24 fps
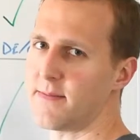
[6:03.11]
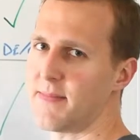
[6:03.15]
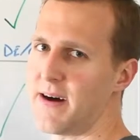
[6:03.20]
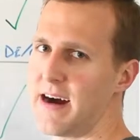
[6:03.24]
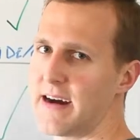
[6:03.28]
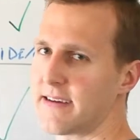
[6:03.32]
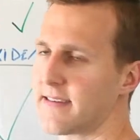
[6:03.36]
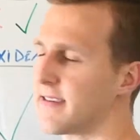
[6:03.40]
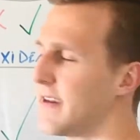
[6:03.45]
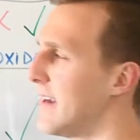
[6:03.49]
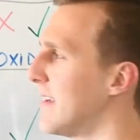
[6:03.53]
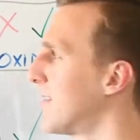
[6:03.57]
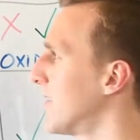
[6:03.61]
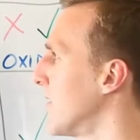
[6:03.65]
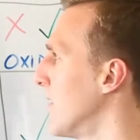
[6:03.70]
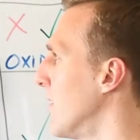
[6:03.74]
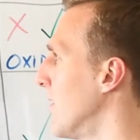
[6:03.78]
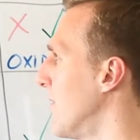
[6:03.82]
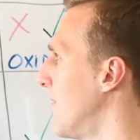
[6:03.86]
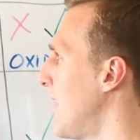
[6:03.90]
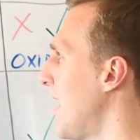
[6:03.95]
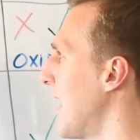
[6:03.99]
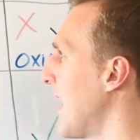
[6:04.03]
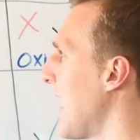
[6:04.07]
oxide,
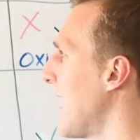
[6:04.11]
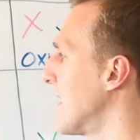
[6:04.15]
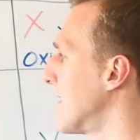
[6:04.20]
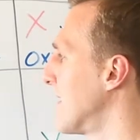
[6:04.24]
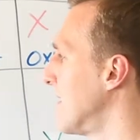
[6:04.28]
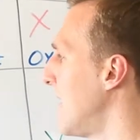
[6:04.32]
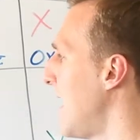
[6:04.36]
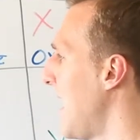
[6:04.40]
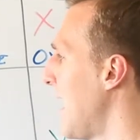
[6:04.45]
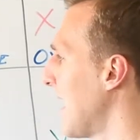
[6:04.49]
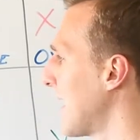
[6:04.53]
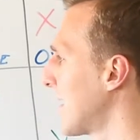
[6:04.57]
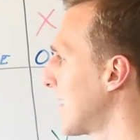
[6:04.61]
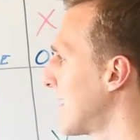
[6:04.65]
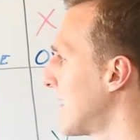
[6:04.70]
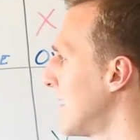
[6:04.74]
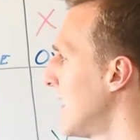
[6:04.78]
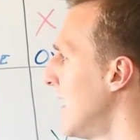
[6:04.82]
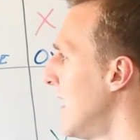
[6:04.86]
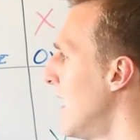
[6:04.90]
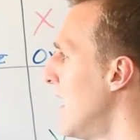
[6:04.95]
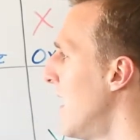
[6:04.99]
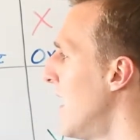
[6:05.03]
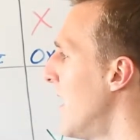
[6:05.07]
so that has an
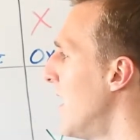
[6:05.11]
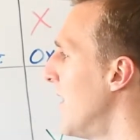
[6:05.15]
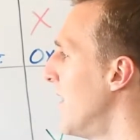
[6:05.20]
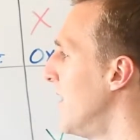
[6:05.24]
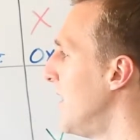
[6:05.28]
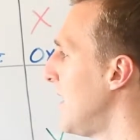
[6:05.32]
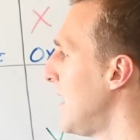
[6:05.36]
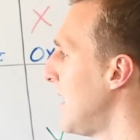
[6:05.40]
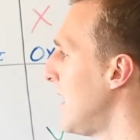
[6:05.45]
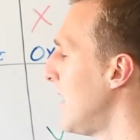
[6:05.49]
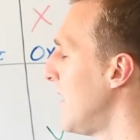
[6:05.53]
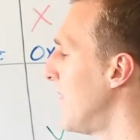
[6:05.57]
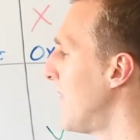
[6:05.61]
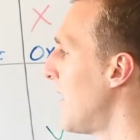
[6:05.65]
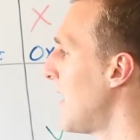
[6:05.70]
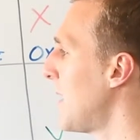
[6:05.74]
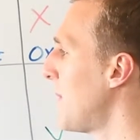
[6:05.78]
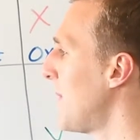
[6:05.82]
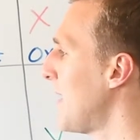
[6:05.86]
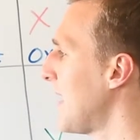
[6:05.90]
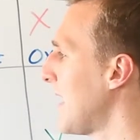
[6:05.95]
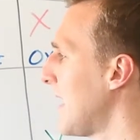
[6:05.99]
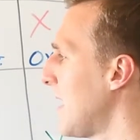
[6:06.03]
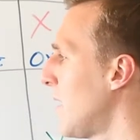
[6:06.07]
X. The
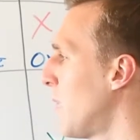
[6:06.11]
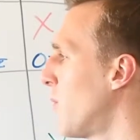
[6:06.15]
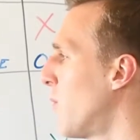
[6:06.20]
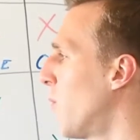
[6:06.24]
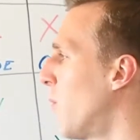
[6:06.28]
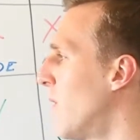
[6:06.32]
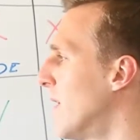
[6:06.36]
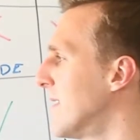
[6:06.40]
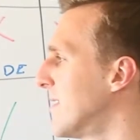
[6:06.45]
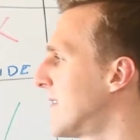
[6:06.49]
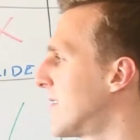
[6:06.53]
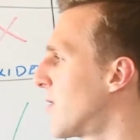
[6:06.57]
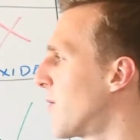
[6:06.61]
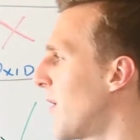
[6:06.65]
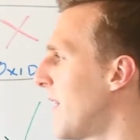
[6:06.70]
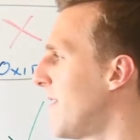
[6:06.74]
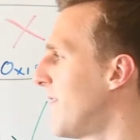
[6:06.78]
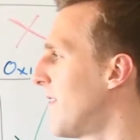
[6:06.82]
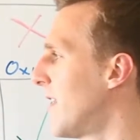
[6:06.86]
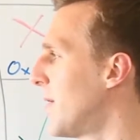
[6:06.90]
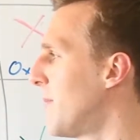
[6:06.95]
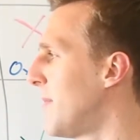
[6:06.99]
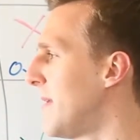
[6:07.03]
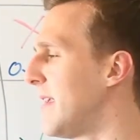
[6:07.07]
vitamin E was the right
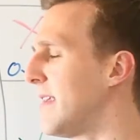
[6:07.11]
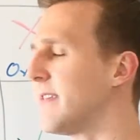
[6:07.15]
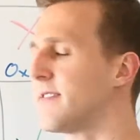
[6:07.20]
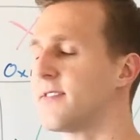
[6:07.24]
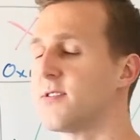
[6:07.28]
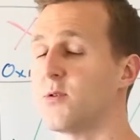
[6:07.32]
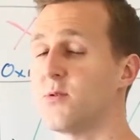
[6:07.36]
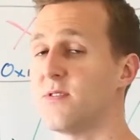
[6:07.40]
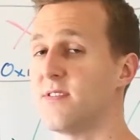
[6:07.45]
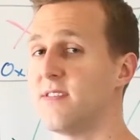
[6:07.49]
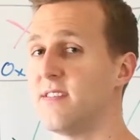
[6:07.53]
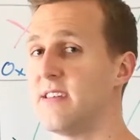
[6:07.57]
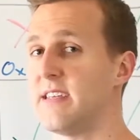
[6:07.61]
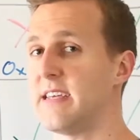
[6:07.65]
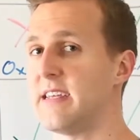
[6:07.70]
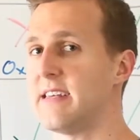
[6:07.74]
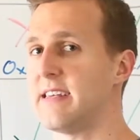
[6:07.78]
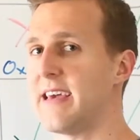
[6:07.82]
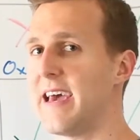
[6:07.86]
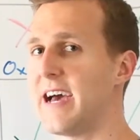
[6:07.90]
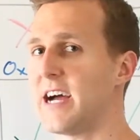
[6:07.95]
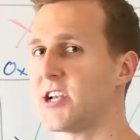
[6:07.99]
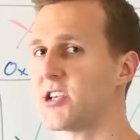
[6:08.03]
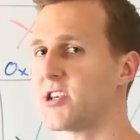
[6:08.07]
vitamin, so it was
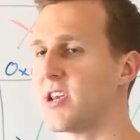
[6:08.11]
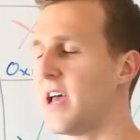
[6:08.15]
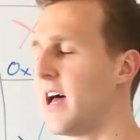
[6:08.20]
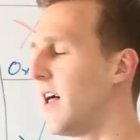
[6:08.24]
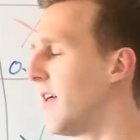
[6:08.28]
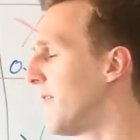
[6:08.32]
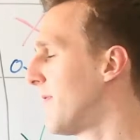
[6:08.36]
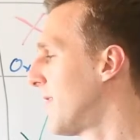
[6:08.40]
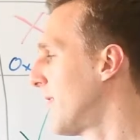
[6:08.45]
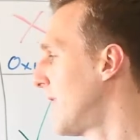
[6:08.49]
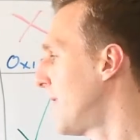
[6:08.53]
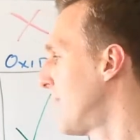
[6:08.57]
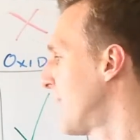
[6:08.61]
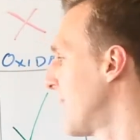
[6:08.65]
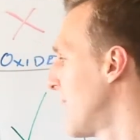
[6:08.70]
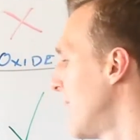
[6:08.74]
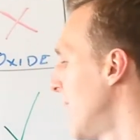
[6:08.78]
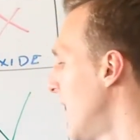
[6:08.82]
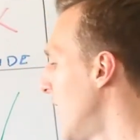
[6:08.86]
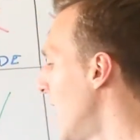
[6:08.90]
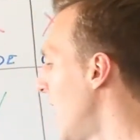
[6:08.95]
D-alpha.